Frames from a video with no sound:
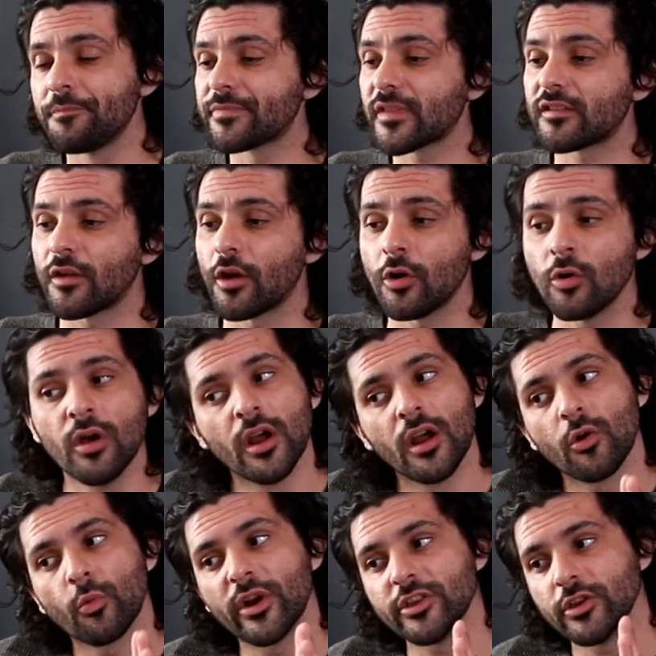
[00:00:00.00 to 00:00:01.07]
So
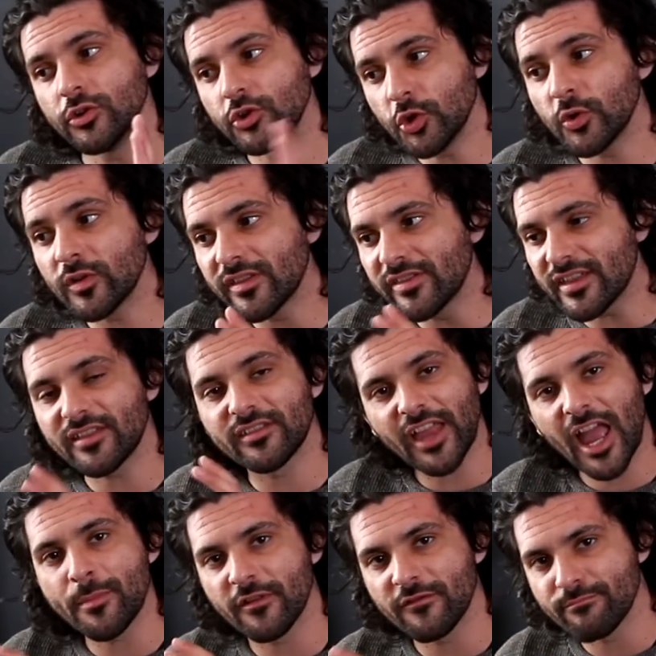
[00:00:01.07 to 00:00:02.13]
when you use this
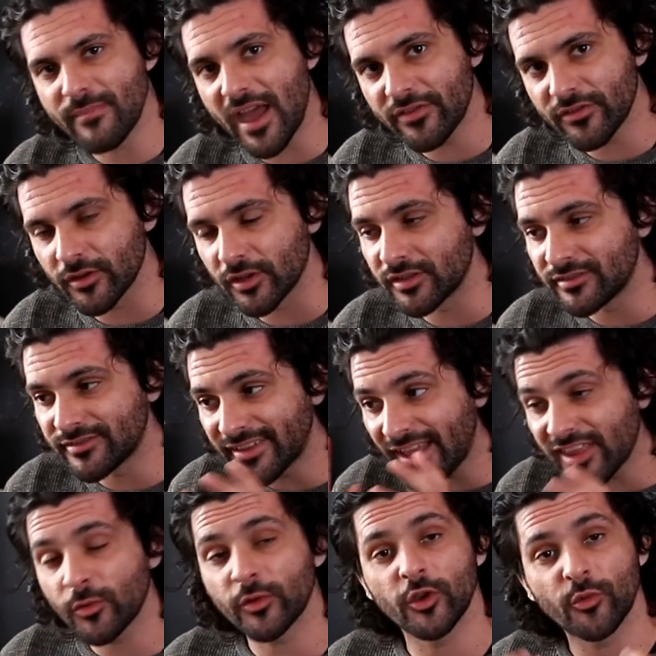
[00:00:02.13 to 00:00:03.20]
type of method,
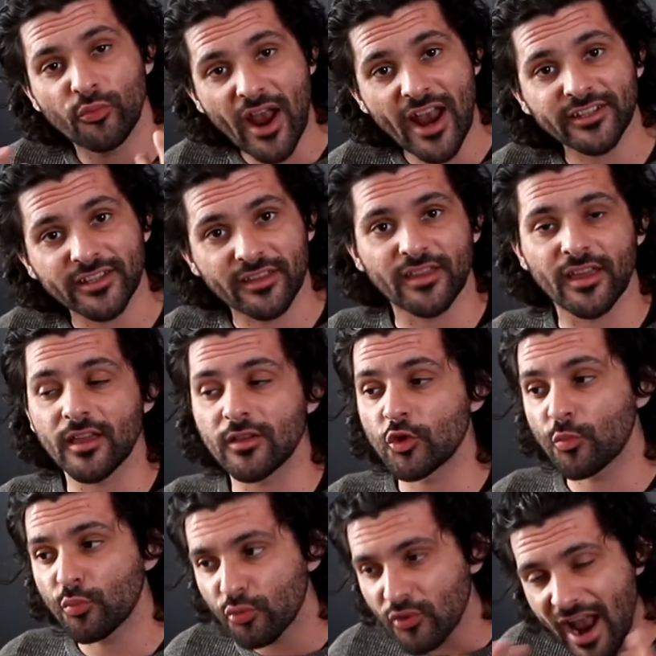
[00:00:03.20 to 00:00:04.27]
that's what you're practicing. You're
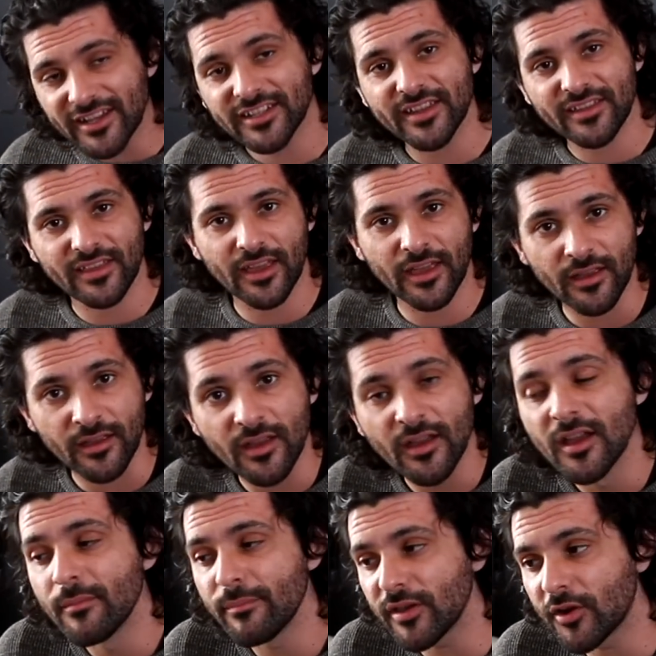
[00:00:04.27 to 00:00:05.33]
practicing
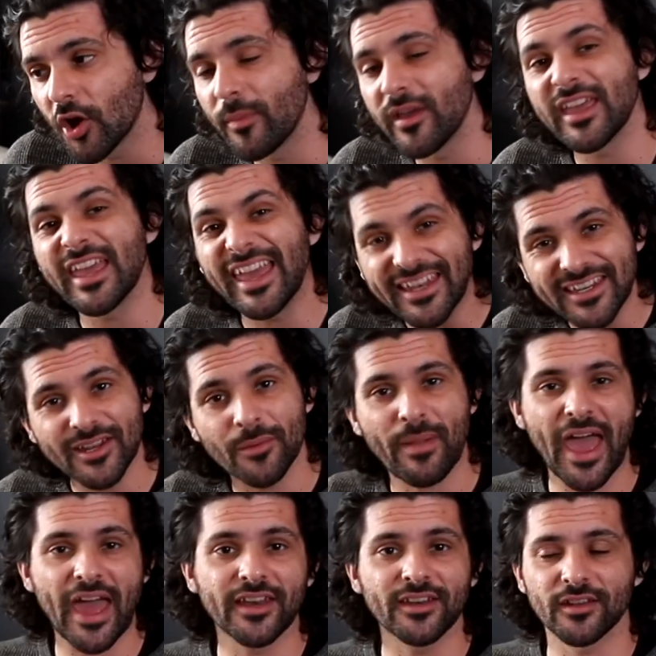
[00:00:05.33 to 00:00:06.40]
becoming
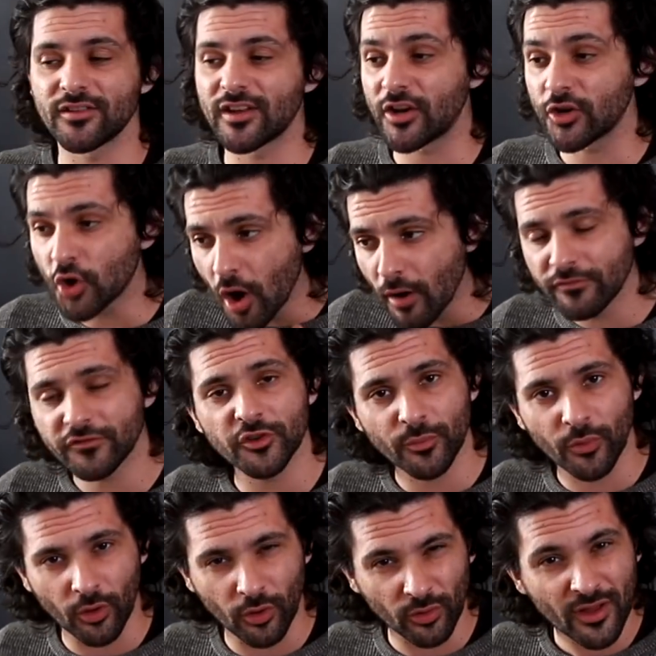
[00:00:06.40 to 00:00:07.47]
independent and
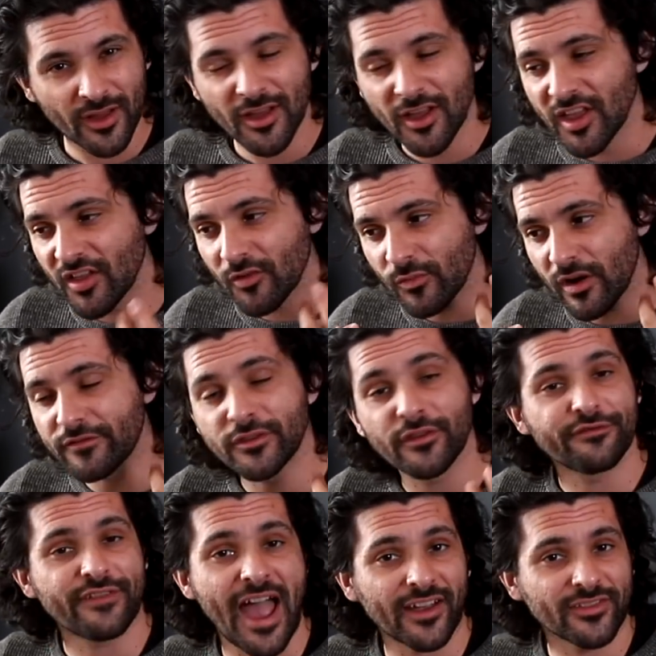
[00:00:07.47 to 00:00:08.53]
comfortable with the
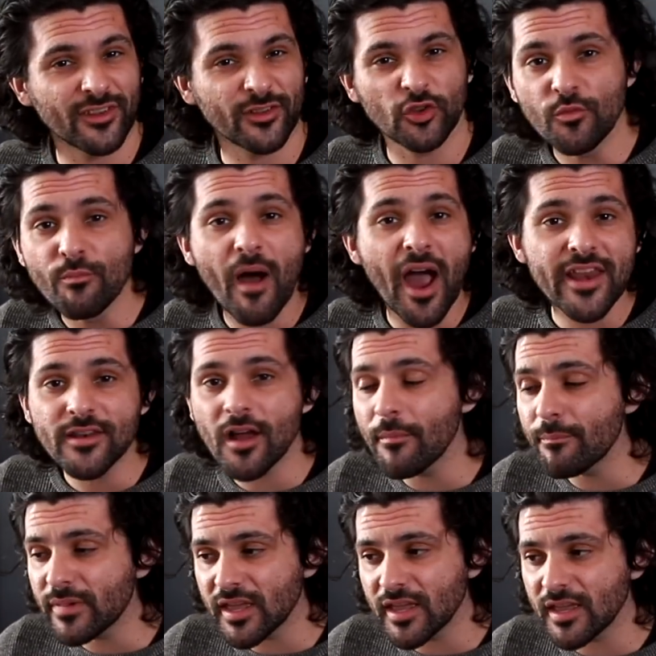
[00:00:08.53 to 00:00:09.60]
fact that you might
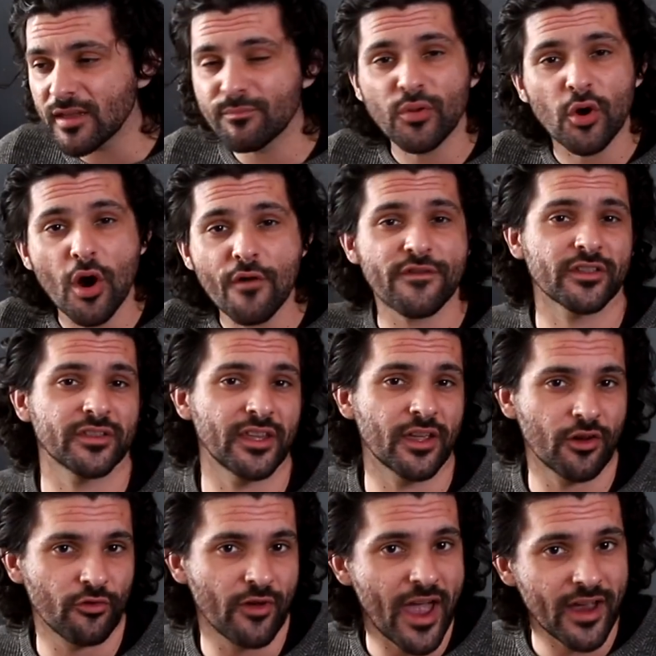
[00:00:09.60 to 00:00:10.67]
not be perfectly
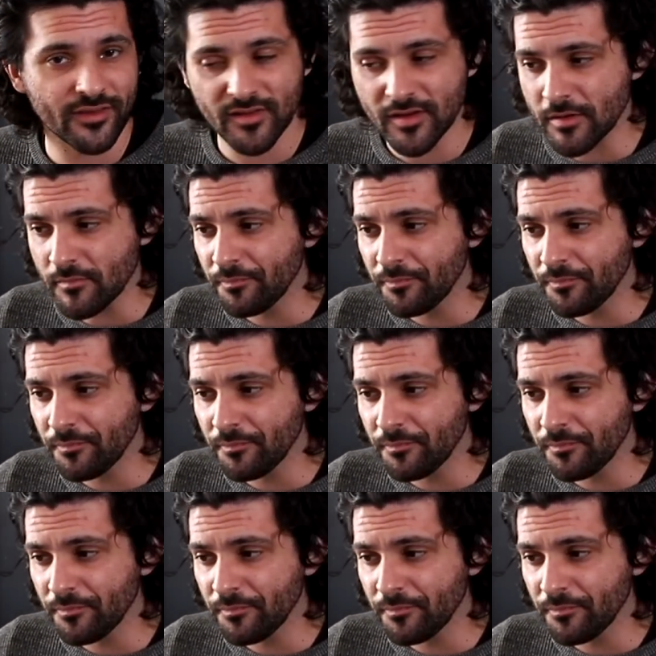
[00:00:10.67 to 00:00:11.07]
correct,